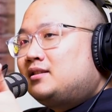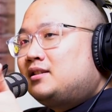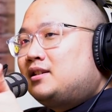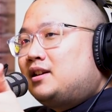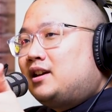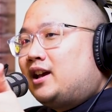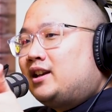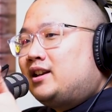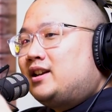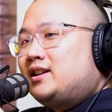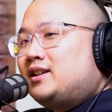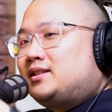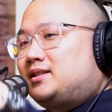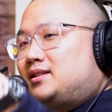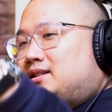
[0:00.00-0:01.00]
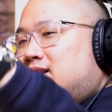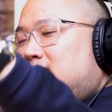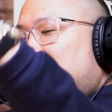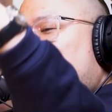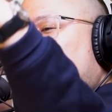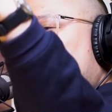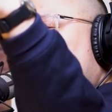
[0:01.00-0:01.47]
And then
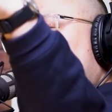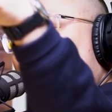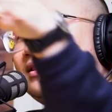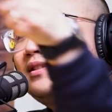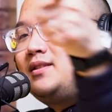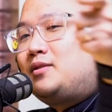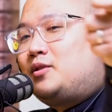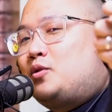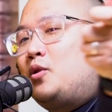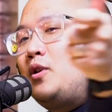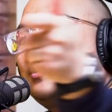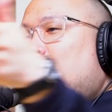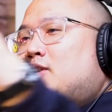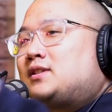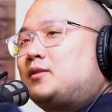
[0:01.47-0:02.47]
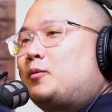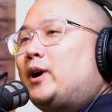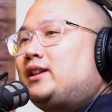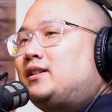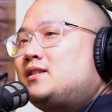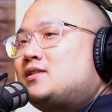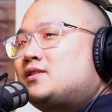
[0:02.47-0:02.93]
they just go across a
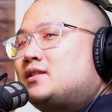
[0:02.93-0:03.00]
white